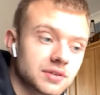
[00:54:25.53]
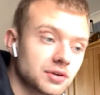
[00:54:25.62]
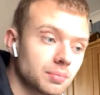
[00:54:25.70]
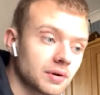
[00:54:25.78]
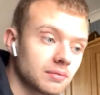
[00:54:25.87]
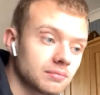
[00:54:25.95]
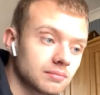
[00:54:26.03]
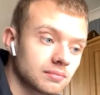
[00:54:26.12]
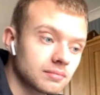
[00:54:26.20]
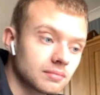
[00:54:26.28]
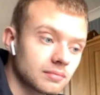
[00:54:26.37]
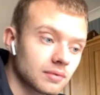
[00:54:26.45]
Super.
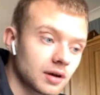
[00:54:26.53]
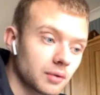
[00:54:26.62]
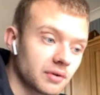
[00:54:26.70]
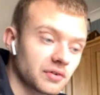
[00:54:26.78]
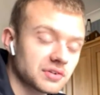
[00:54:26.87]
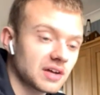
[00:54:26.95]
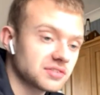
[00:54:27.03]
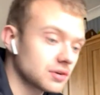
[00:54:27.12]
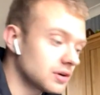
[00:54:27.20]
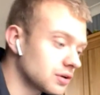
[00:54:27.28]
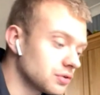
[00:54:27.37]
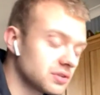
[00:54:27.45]
I hope everyone has
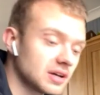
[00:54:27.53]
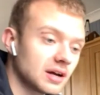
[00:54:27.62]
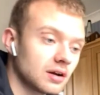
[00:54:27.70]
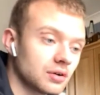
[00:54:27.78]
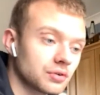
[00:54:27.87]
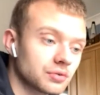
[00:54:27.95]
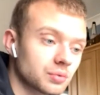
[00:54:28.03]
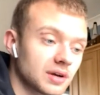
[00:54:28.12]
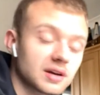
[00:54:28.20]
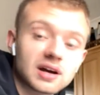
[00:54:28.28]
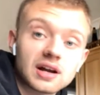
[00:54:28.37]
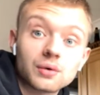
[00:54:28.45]
a good day and a good
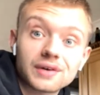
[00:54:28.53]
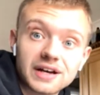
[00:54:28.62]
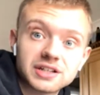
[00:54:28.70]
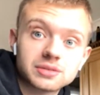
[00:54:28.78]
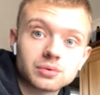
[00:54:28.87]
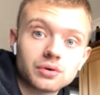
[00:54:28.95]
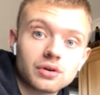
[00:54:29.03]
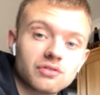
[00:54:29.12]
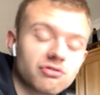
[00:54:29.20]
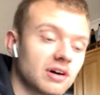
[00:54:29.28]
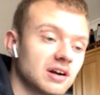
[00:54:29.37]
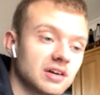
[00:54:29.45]
week. I'll catch you all
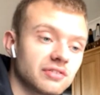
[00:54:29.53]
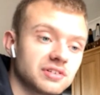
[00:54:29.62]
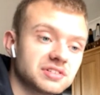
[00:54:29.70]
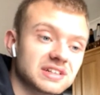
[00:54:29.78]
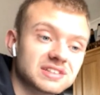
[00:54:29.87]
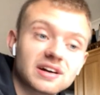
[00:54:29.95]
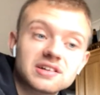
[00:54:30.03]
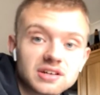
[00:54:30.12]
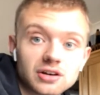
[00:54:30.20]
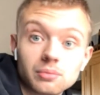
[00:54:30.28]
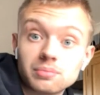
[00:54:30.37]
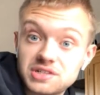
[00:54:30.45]
on Friday for this
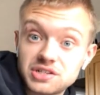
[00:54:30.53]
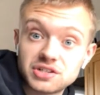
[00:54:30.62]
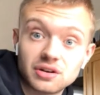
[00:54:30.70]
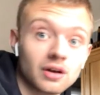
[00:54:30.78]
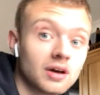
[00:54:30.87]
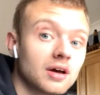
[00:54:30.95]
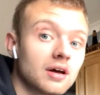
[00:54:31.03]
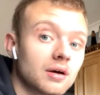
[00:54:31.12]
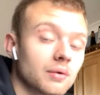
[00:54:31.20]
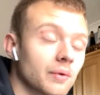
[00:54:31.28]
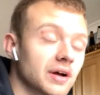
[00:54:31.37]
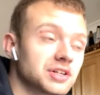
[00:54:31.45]
exciting competition,
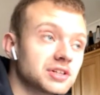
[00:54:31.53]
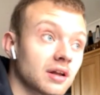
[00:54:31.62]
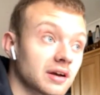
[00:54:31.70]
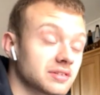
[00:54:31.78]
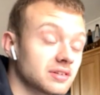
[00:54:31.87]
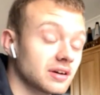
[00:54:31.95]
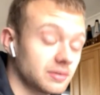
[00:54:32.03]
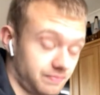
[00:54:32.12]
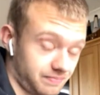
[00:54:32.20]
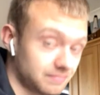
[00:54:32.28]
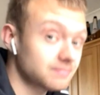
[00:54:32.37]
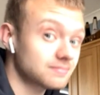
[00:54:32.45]
which, like I say,
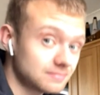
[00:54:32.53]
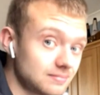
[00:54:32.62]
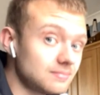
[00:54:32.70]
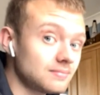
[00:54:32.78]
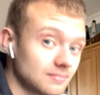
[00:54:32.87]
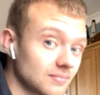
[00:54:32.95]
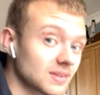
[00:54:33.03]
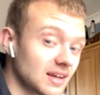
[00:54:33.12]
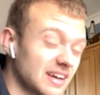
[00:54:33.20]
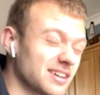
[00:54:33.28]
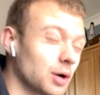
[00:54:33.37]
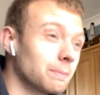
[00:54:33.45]

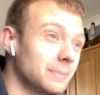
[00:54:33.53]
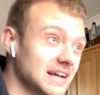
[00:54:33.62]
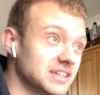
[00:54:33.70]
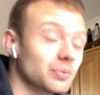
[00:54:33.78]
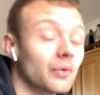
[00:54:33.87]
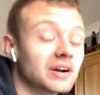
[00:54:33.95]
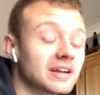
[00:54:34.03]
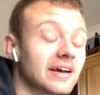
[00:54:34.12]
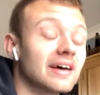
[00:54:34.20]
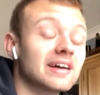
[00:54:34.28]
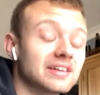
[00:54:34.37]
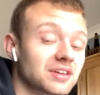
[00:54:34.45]
is our biggest one
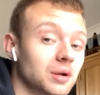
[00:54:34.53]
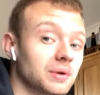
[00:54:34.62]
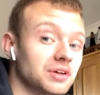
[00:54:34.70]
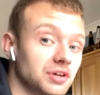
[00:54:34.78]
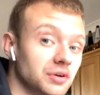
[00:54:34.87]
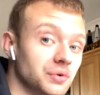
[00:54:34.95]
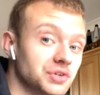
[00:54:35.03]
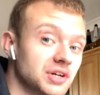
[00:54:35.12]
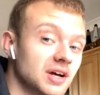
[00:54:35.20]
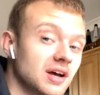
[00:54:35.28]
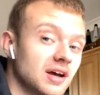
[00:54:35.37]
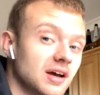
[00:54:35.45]
yet. It's going to be huge.